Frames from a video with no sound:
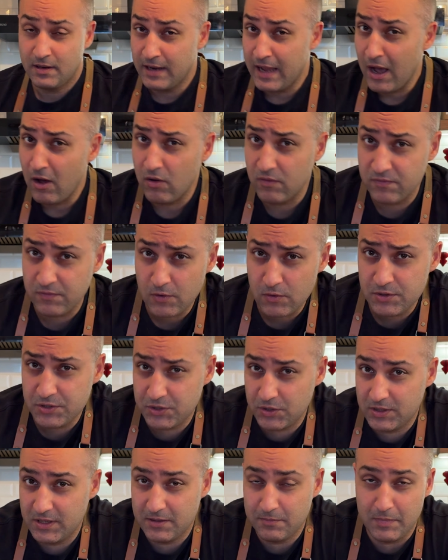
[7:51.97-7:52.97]
Now, of course,
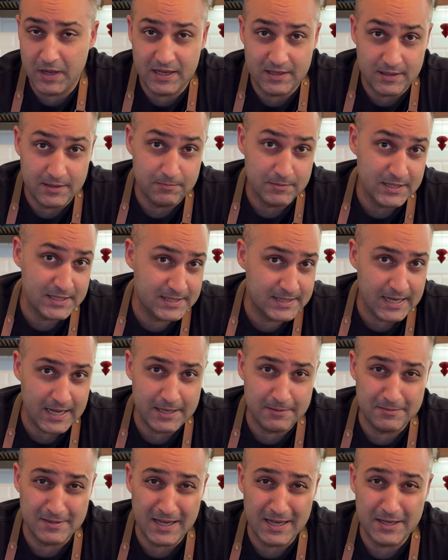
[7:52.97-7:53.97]
you can bake them the
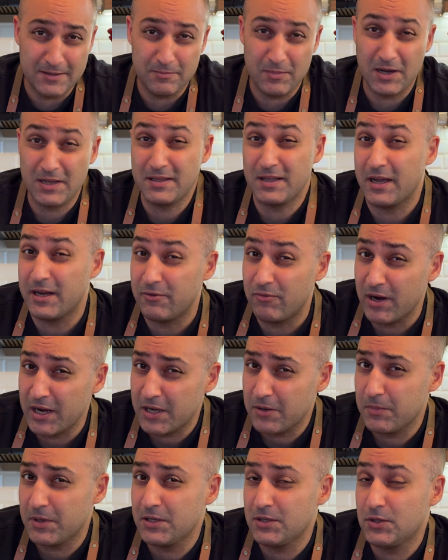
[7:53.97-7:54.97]
same day, but I
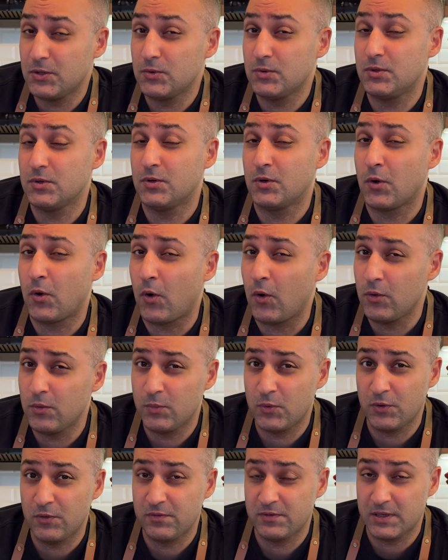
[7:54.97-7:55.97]
recommend you to cold
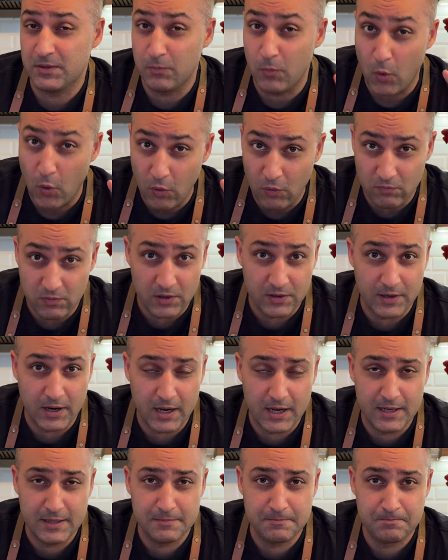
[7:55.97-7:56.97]
proof them
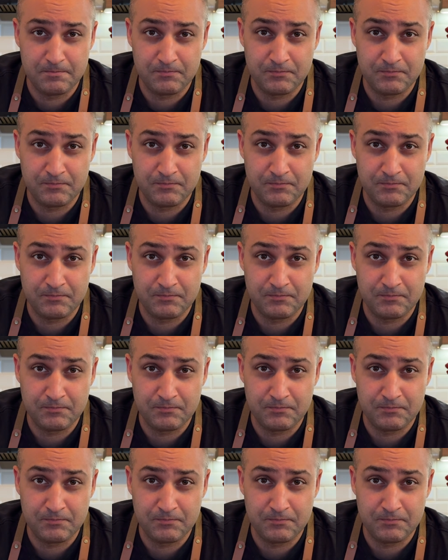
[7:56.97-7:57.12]
overnight